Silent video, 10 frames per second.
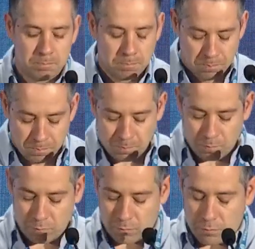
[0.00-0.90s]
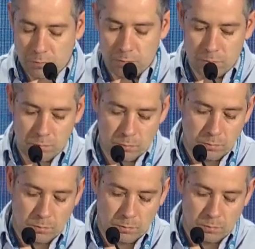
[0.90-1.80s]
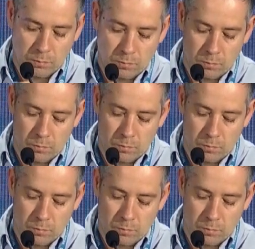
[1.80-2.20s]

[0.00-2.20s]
Nobody speaks.